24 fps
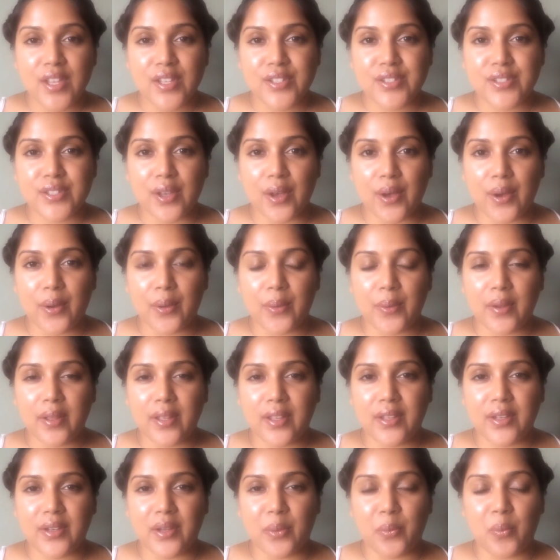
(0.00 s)
So,
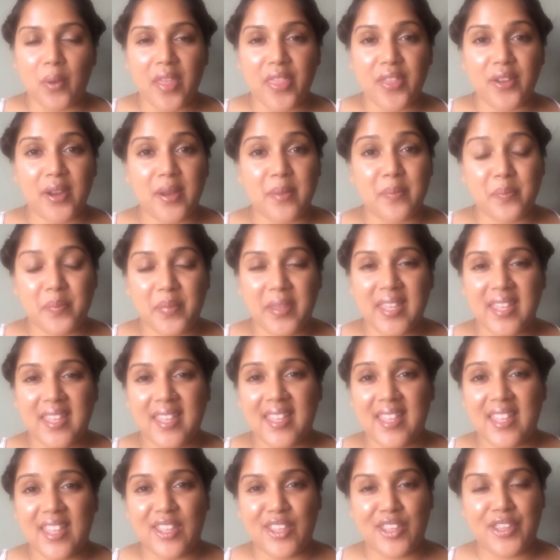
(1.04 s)
whether it
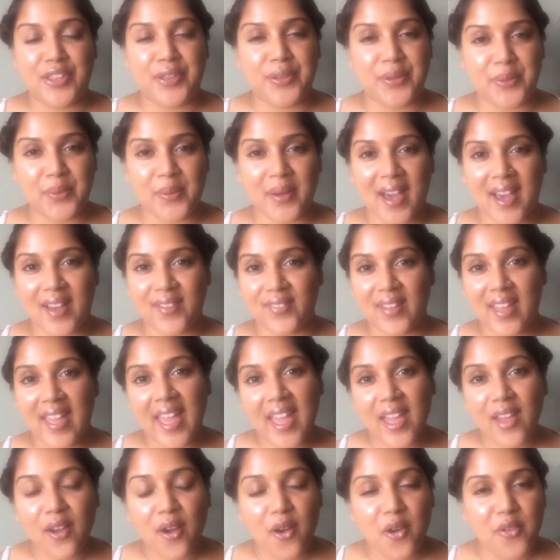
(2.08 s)
be you have a
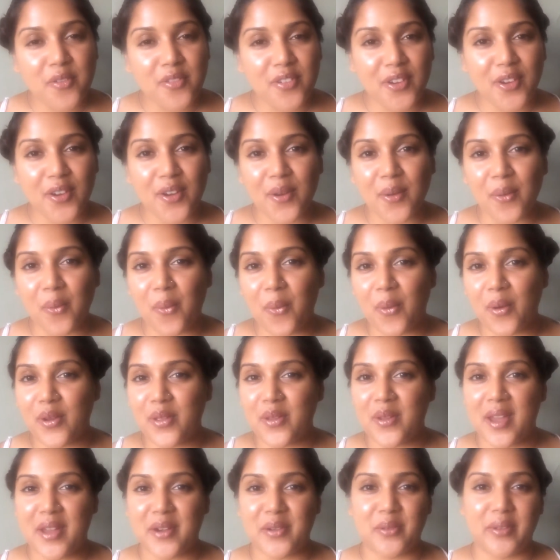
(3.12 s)
hangover, or
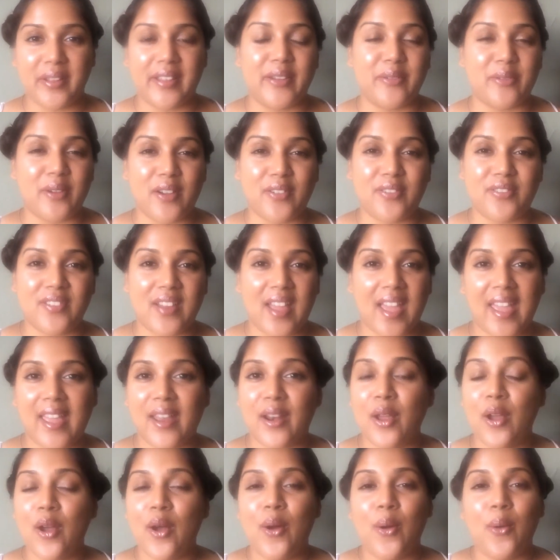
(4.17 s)
you had a really rough
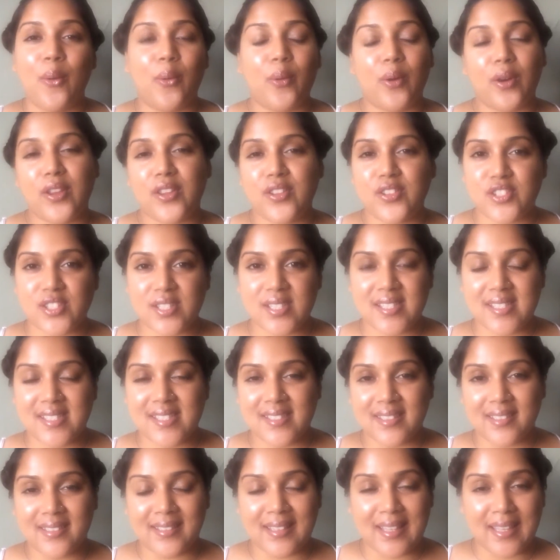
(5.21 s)
night, or you
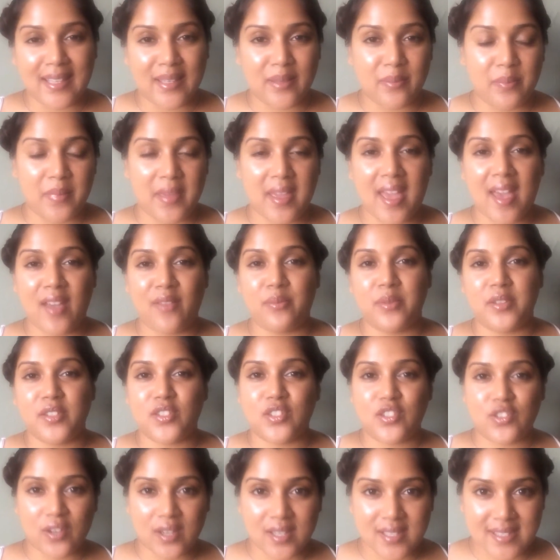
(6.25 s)
just, like me, have been
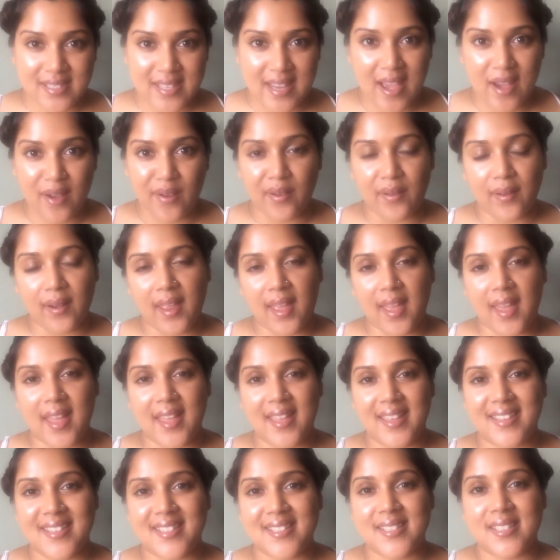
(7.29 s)
stressed out
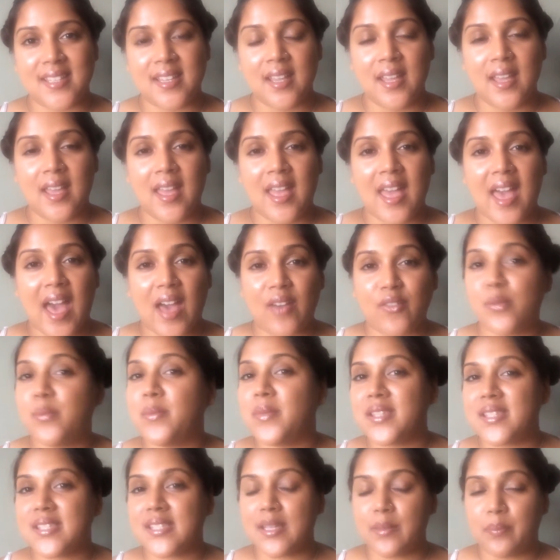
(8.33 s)
and haven't
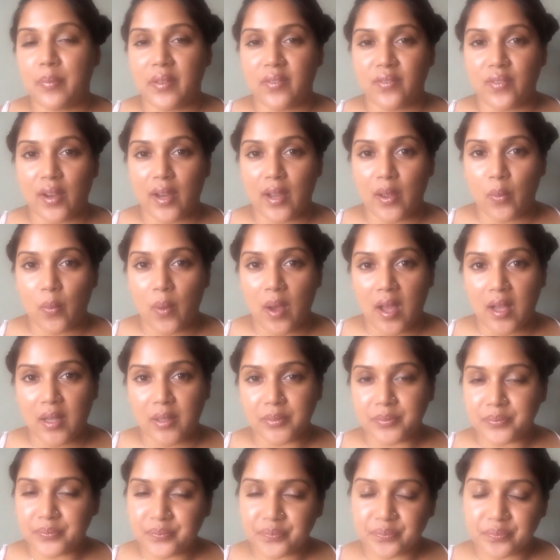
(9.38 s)
been sleeping very
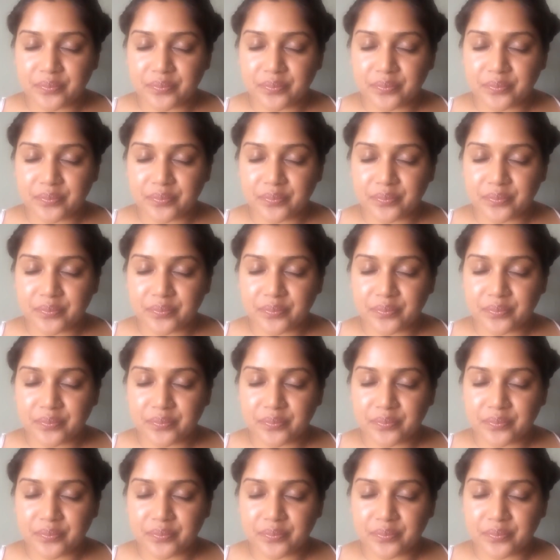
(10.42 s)
well,